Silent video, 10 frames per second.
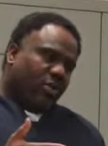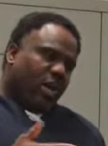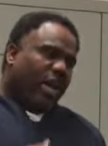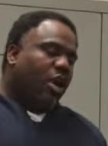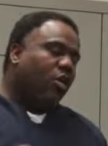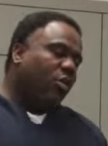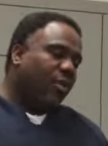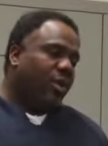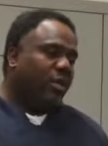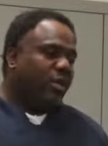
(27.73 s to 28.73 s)
I call it
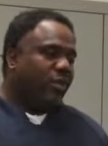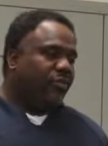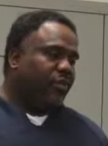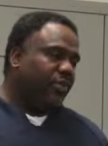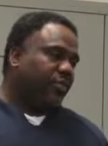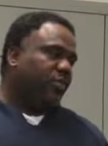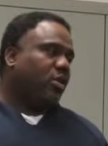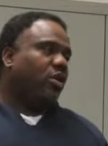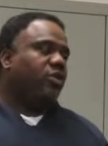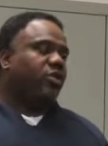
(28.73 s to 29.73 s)
making a difference
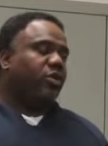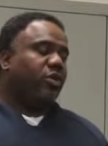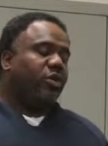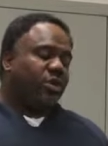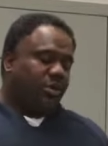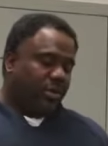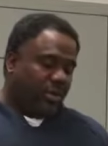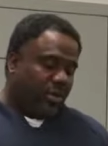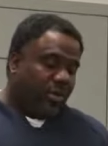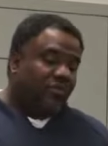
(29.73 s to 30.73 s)
because turning
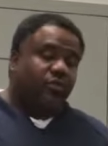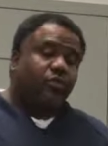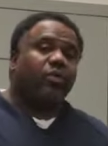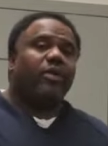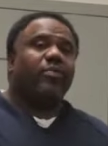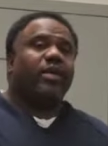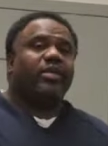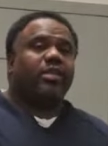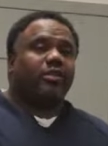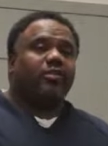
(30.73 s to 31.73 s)
leaf truly makes
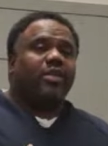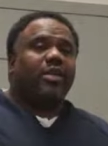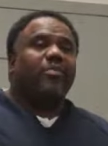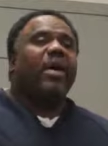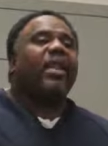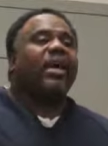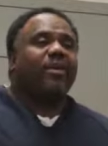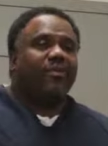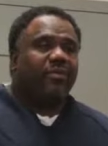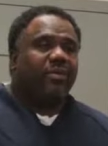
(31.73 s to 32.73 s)
a difference in my
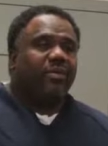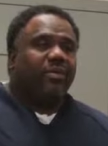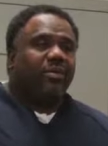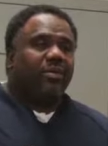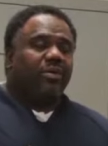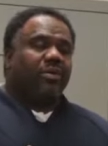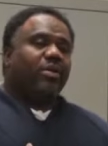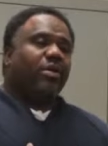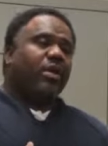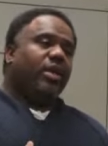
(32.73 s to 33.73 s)
life.
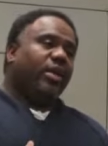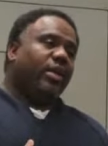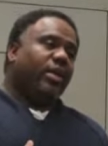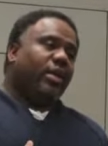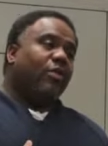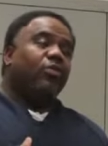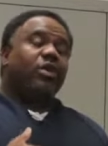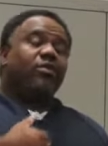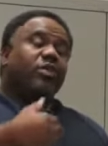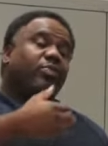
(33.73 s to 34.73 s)
And I want to
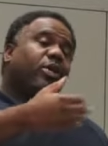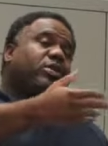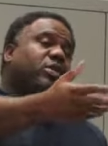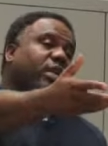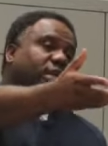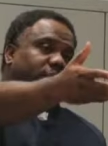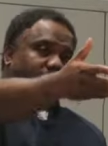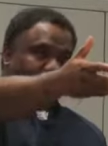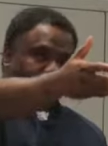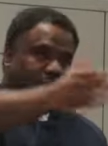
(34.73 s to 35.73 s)
give a special thanks
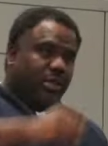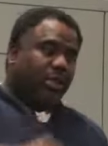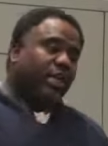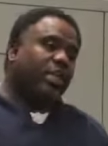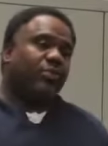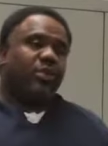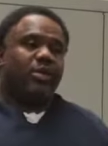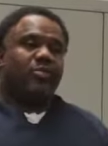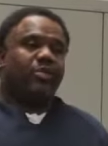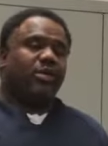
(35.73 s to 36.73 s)
to the guest speaker,
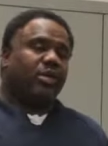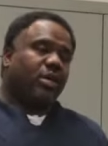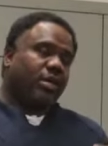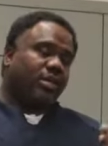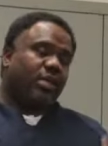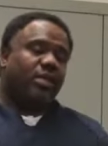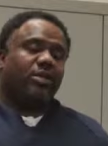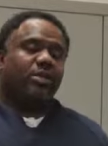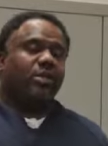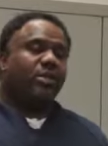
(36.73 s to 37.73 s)
Mr.
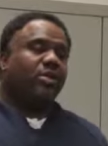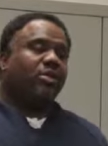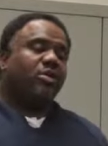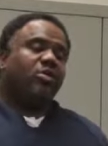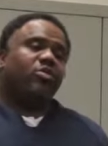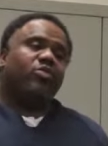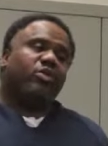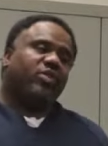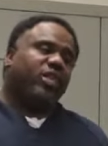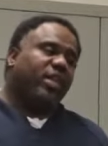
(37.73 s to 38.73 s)
Singleton, when
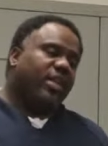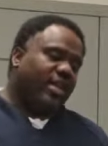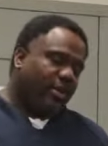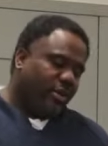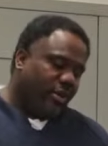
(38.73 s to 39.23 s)
you said that